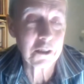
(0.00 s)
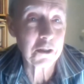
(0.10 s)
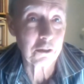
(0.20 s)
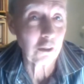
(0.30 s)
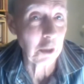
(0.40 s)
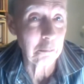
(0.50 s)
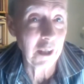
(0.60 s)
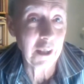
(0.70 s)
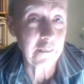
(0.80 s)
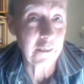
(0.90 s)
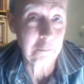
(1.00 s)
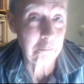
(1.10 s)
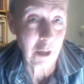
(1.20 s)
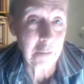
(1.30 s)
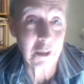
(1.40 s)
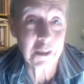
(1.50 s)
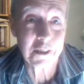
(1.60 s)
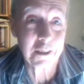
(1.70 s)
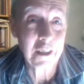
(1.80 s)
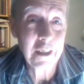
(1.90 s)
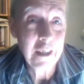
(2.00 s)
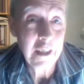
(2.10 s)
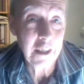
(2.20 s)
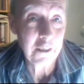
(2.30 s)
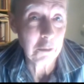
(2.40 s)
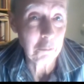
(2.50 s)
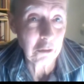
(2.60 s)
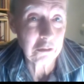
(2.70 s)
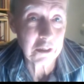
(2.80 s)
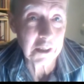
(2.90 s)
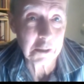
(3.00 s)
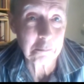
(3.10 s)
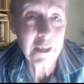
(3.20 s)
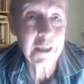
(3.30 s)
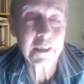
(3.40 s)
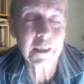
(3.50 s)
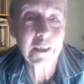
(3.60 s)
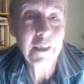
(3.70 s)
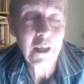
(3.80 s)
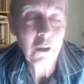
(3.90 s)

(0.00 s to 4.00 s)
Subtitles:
strongly behind the Prime Minister in the moves that he's making.